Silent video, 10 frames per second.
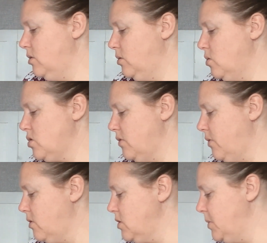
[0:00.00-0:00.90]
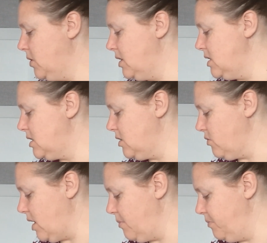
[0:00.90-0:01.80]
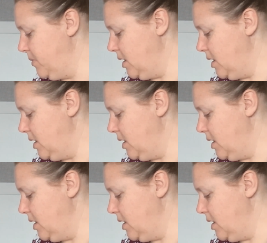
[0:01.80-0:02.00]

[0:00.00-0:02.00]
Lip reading: who also follows me on Instagram,